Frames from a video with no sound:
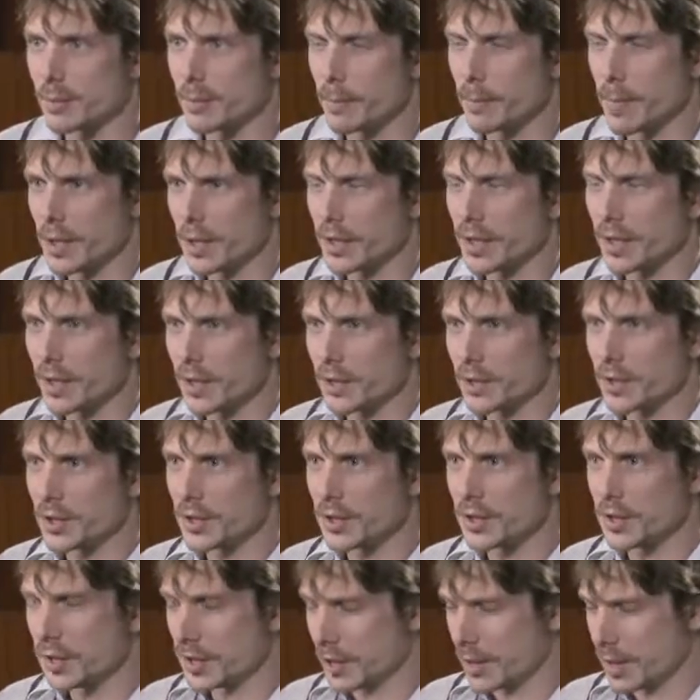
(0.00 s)
Basically, the
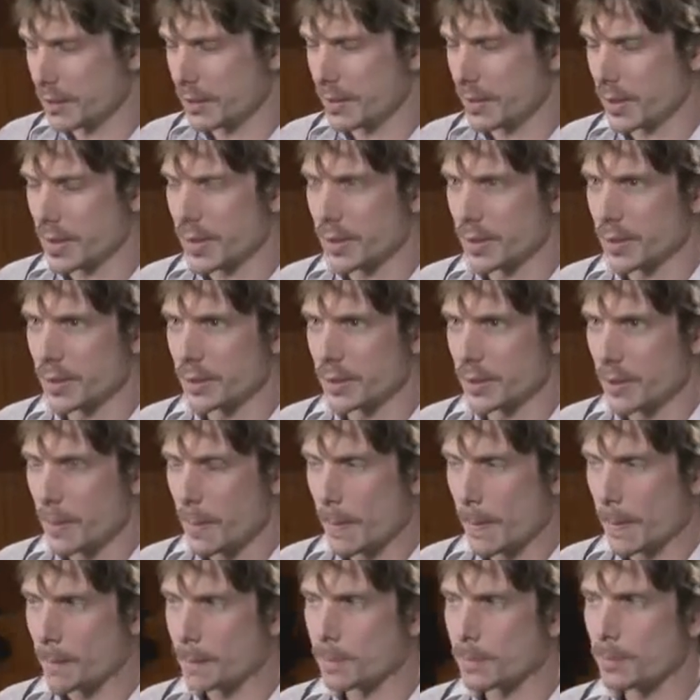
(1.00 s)
system is
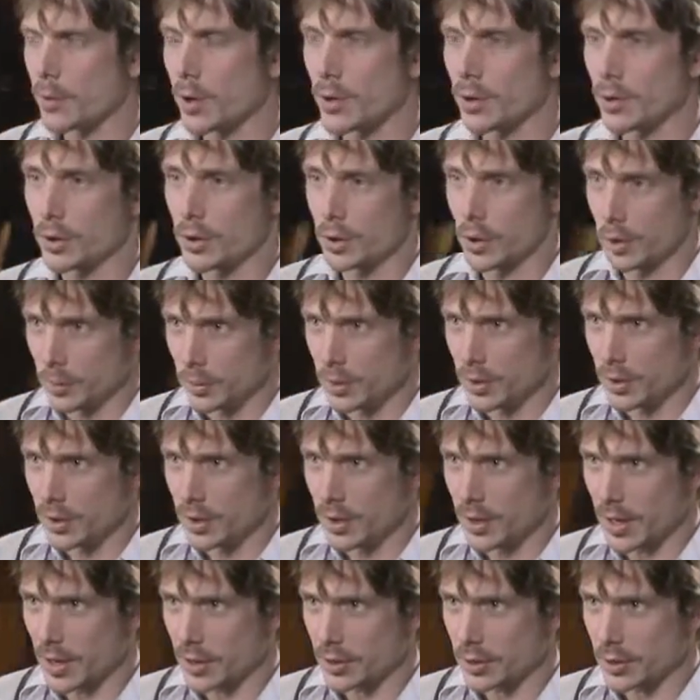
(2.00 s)
the
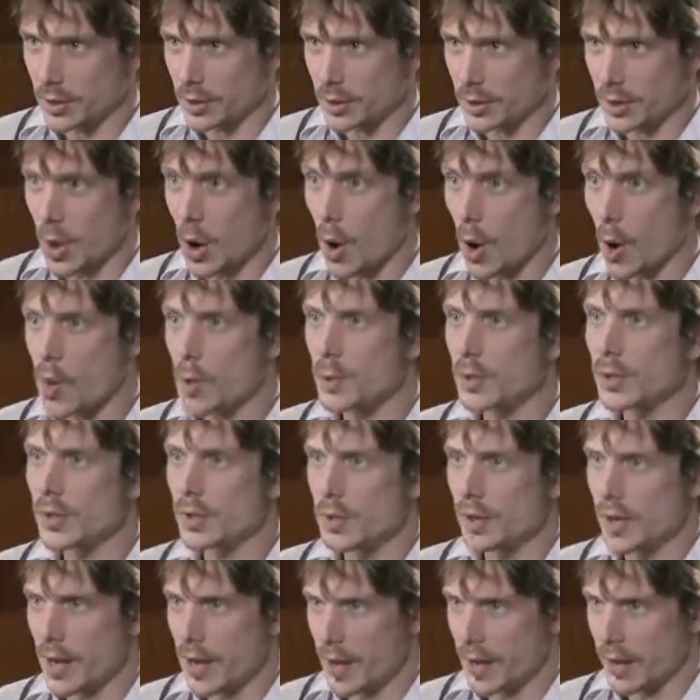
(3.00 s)
community land trust owns
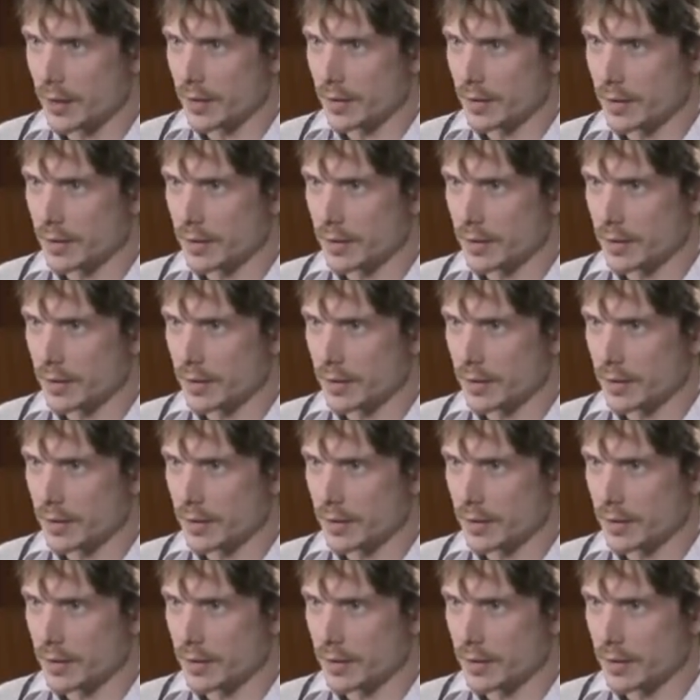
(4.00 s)
the land.